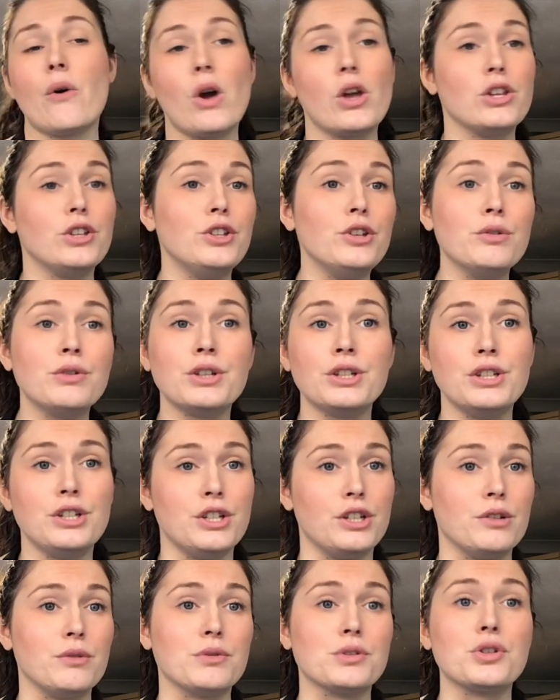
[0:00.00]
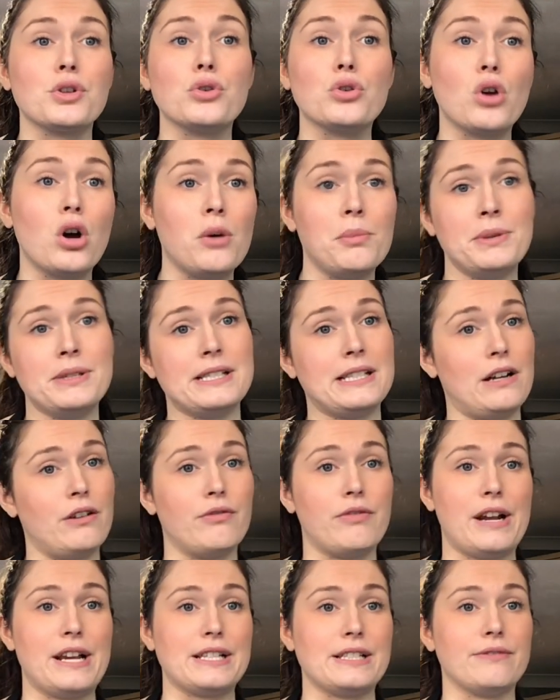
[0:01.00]
you can use normal
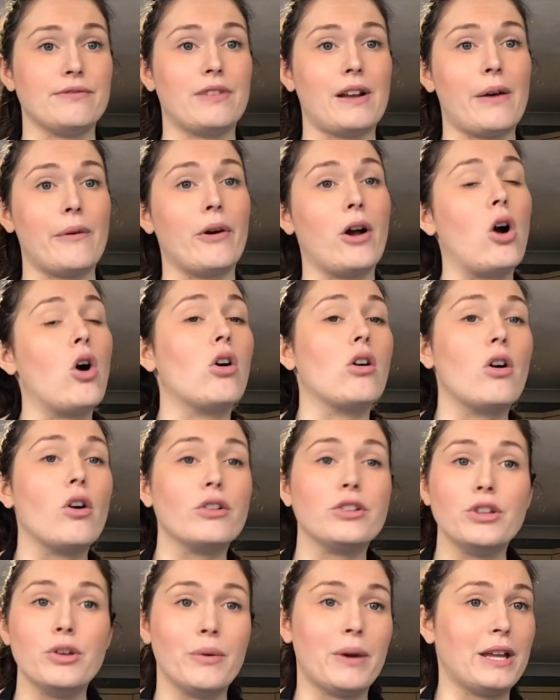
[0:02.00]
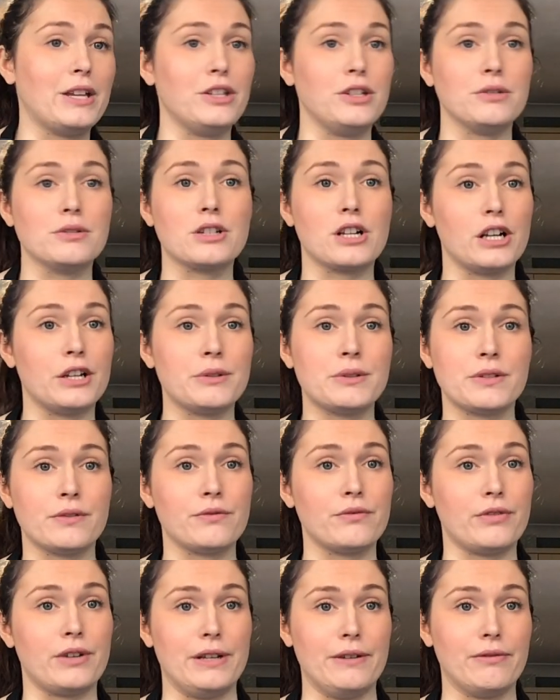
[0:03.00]
self-raising flour or you can use
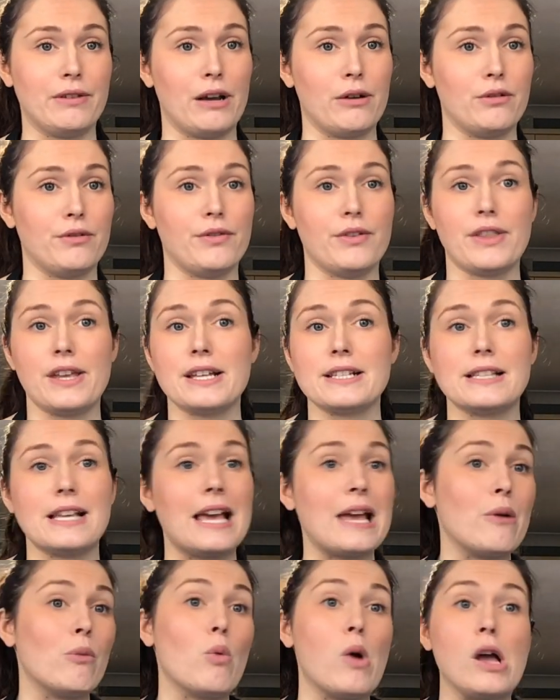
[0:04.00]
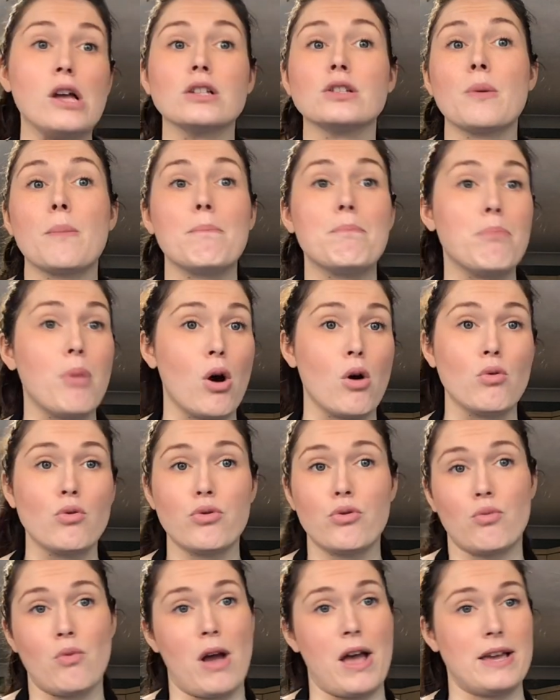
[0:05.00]
gluten-free flour for this. It works both
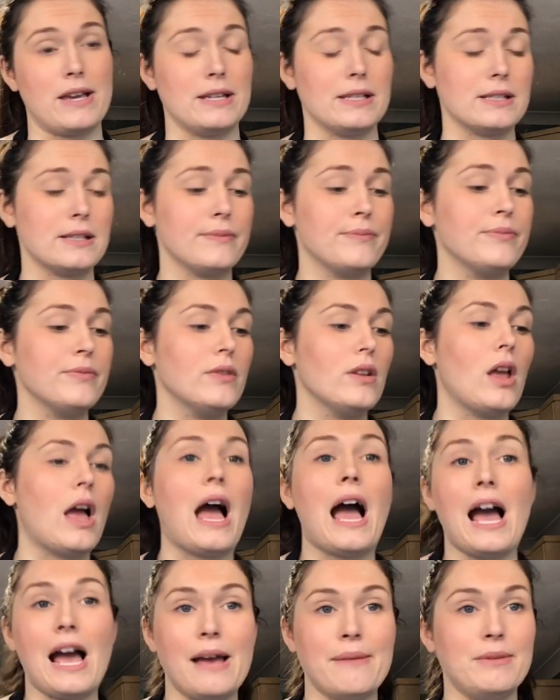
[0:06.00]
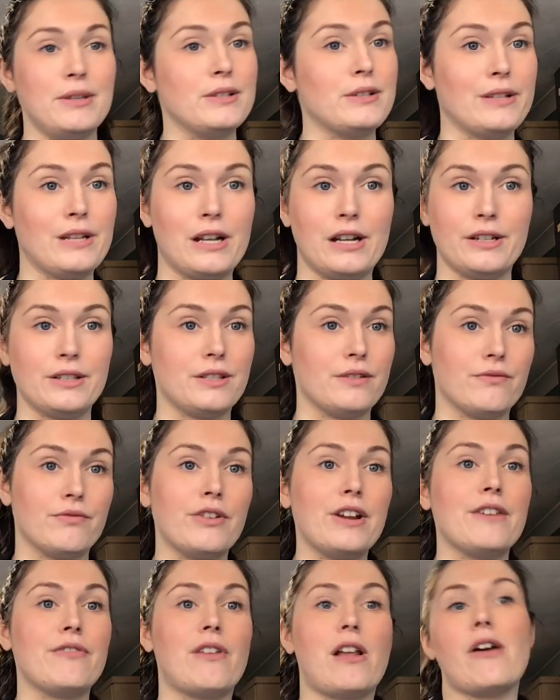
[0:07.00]
ways. I'm using
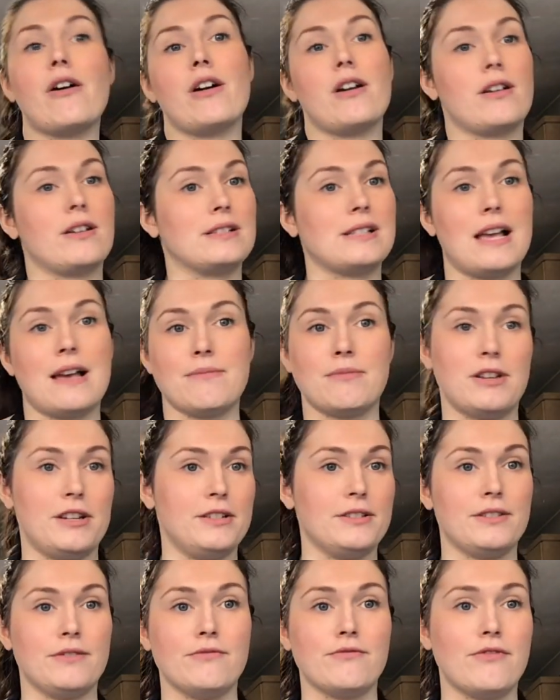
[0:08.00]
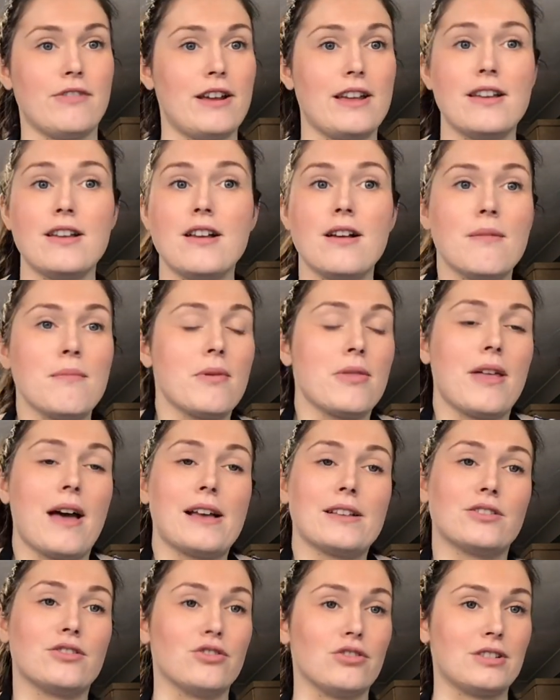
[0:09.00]
gluten-free flour because I'm gluten-free, but that's
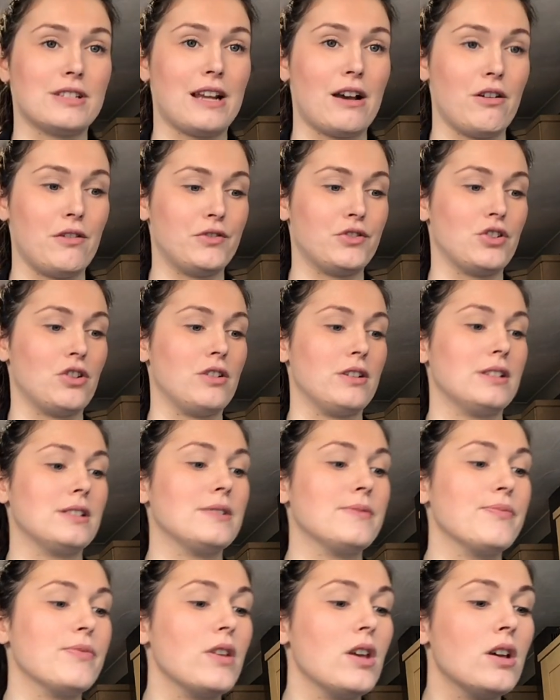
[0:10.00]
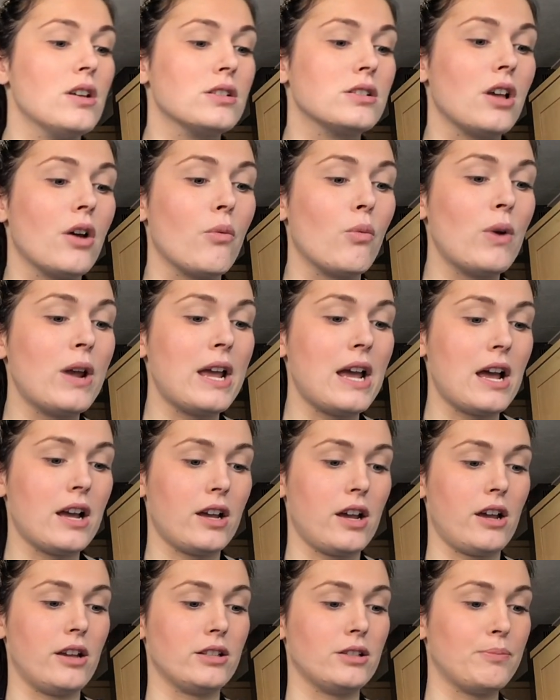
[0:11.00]
just out of choice. So we are
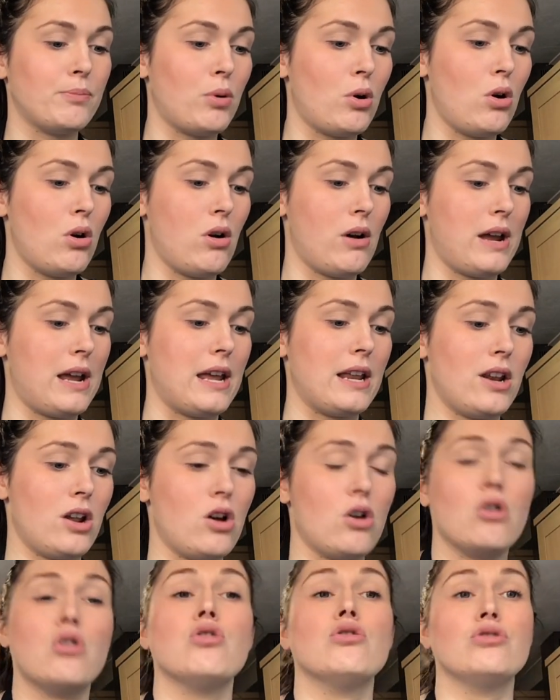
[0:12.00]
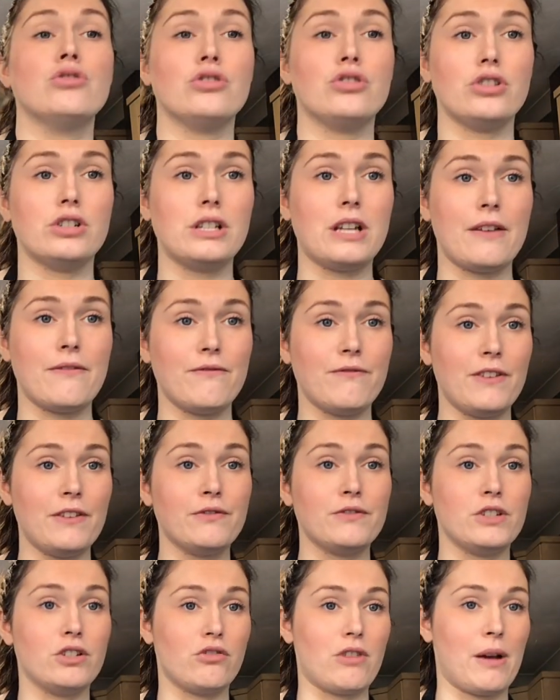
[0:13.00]
going to pour in
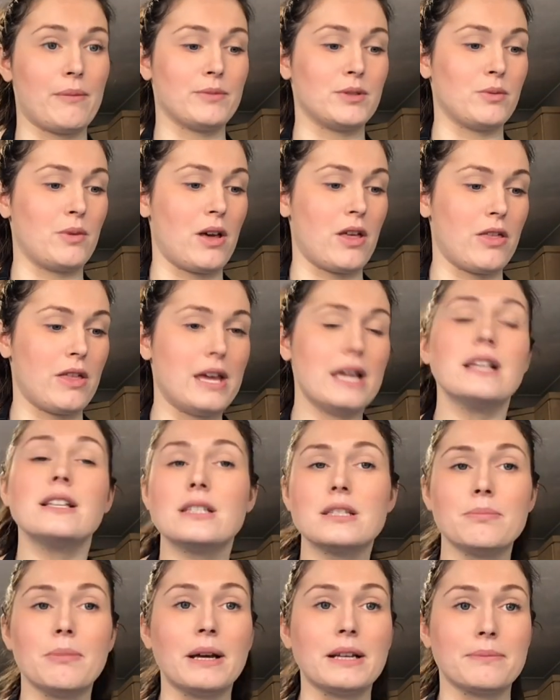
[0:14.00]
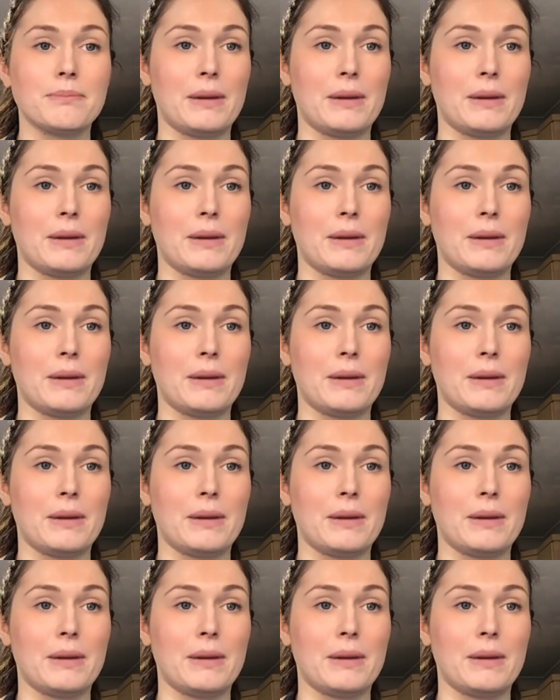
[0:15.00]
150 grams worth into my